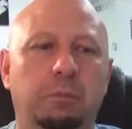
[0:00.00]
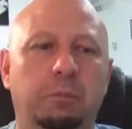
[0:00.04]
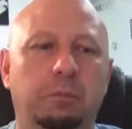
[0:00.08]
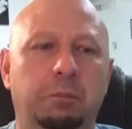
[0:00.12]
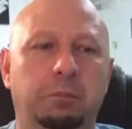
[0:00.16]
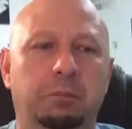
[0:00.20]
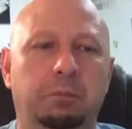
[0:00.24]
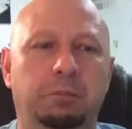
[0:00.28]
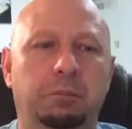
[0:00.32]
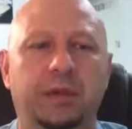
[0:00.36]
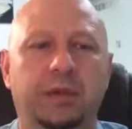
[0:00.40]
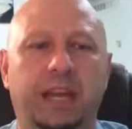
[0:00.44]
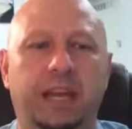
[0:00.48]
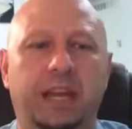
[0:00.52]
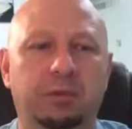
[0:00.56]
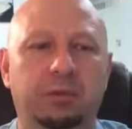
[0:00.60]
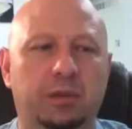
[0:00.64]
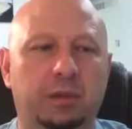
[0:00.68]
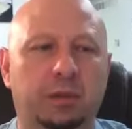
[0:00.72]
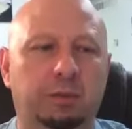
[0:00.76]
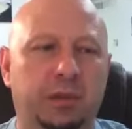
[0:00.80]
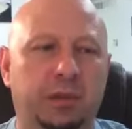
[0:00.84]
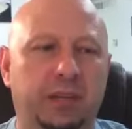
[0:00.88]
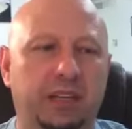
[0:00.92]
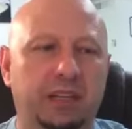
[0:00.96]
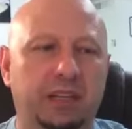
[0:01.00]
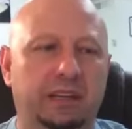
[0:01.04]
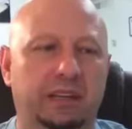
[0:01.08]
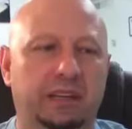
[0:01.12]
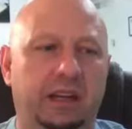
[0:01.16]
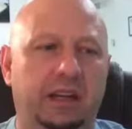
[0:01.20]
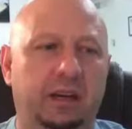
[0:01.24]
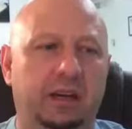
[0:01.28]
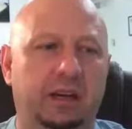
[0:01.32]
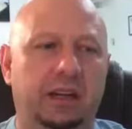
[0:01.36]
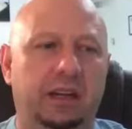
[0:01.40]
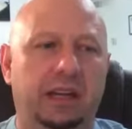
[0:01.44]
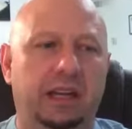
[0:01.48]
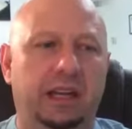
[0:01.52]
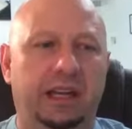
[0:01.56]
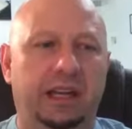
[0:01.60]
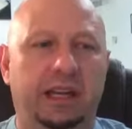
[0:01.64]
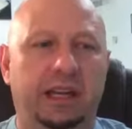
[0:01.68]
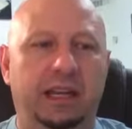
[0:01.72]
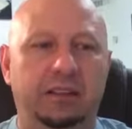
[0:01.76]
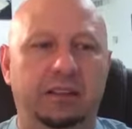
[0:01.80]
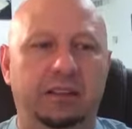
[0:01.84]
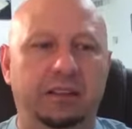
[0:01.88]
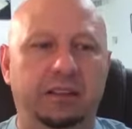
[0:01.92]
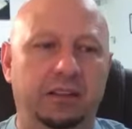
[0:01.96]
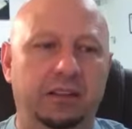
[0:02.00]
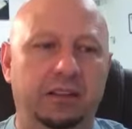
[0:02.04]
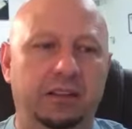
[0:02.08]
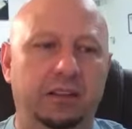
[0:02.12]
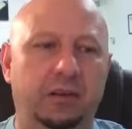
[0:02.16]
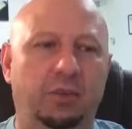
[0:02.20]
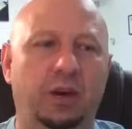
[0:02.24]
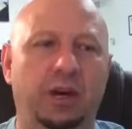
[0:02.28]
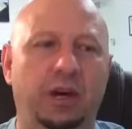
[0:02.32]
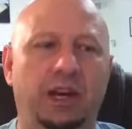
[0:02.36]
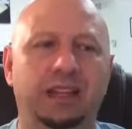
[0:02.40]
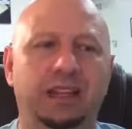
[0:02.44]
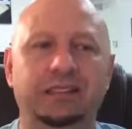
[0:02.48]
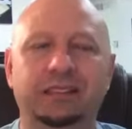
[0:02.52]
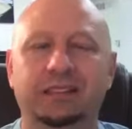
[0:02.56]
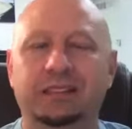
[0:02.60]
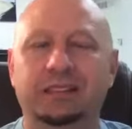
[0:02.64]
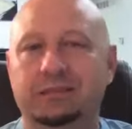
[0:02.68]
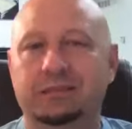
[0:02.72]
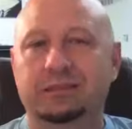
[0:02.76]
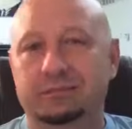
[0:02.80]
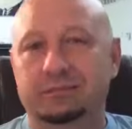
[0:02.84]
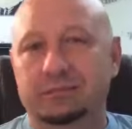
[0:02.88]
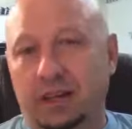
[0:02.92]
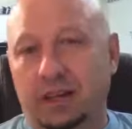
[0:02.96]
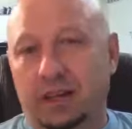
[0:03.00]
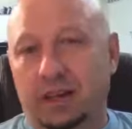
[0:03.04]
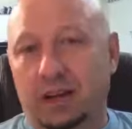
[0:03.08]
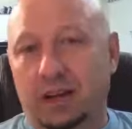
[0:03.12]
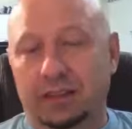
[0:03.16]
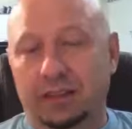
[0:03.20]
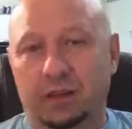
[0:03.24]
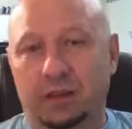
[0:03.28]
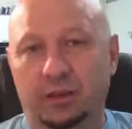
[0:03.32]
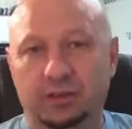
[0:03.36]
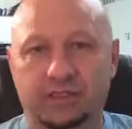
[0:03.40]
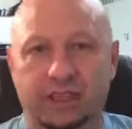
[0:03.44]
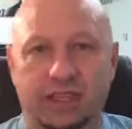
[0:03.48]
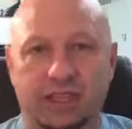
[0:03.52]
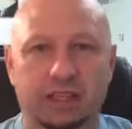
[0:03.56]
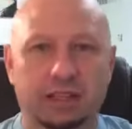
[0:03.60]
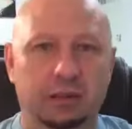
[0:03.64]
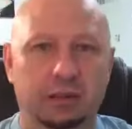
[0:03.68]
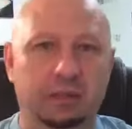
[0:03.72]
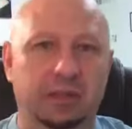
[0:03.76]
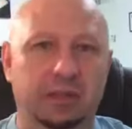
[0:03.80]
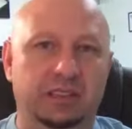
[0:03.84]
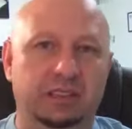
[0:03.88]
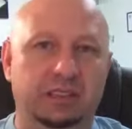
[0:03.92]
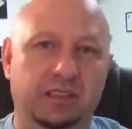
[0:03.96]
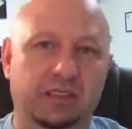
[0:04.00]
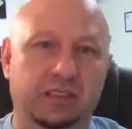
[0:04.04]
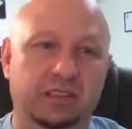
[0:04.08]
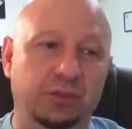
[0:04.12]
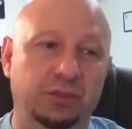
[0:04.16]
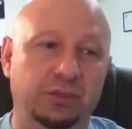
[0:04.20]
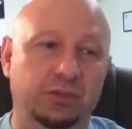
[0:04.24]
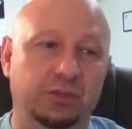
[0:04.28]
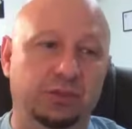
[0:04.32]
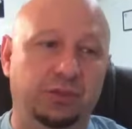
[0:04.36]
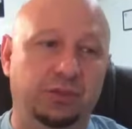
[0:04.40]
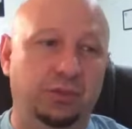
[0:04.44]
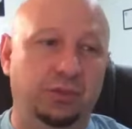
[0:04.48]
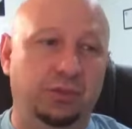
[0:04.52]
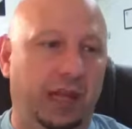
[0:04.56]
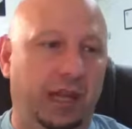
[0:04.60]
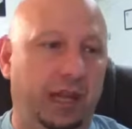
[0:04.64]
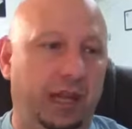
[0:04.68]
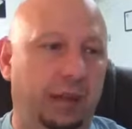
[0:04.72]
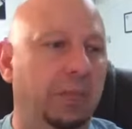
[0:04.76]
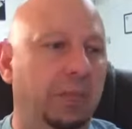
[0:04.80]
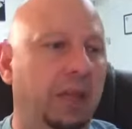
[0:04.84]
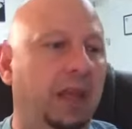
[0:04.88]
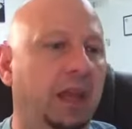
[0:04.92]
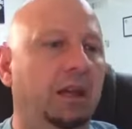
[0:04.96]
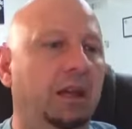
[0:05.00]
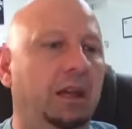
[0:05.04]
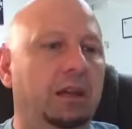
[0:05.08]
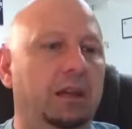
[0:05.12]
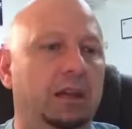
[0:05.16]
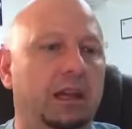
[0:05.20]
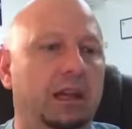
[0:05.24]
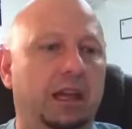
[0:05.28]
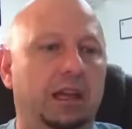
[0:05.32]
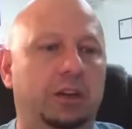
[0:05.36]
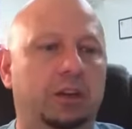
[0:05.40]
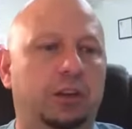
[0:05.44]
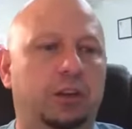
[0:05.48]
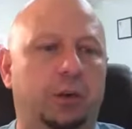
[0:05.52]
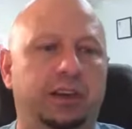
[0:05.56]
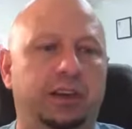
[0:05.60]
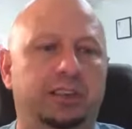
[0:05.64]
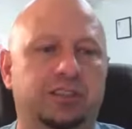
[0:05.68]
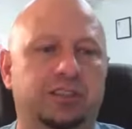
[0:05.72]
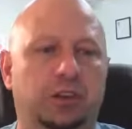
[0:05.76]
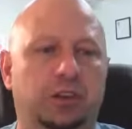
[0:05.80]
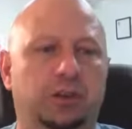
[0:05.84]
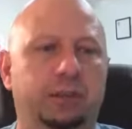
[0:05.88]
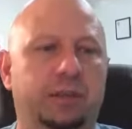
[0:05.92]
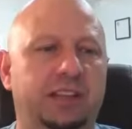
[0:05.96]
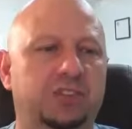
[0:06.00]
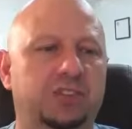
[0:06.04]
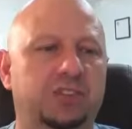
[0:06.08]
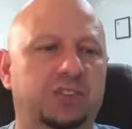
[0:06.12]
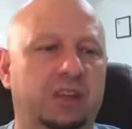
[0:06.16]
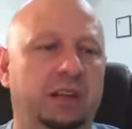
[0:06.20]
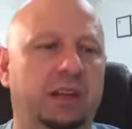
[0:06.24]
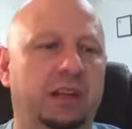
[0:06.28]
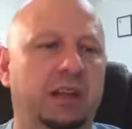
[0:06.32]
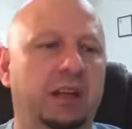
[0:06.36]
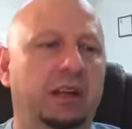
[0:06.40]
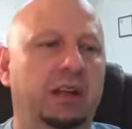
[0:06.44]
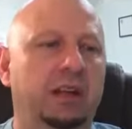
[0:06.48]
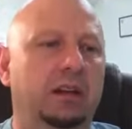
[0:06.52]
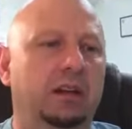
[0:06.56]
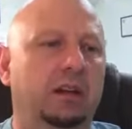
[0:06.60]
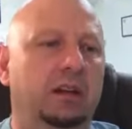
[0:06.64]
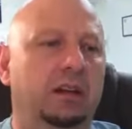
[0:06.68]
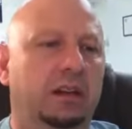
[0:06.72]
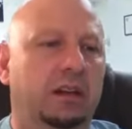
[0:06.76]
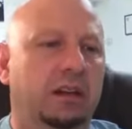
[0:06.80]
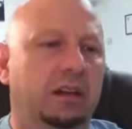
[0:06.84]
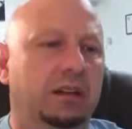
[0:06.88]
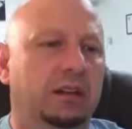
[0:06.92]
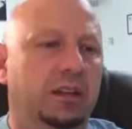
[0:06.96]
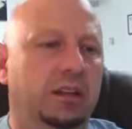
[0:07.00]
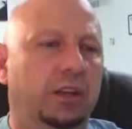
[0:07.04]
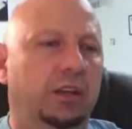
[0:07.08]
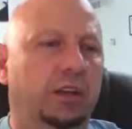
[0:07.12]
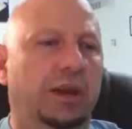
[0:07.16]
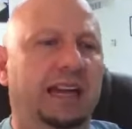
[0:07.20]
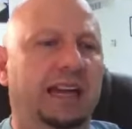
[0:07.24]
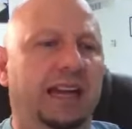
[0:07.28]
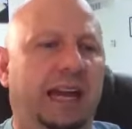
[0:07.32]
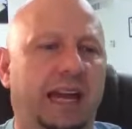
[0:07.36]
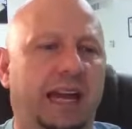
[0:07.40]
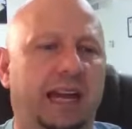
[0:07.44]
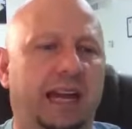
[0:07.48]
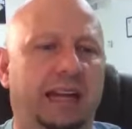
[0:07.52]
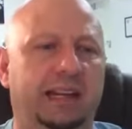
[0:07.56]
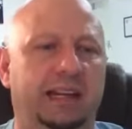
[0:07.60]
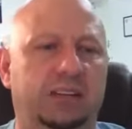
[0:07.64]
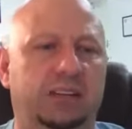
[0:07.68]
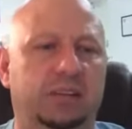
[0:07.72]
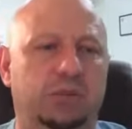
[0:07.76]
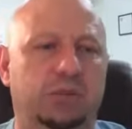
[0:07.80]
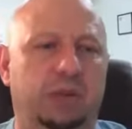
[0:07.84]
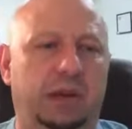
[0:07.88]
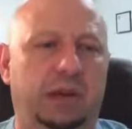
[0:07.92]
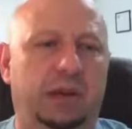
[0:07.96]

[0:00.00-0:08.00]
be able to be there and, you know what? All those elements, could you do that? And Chris, you mentioned you had a head injury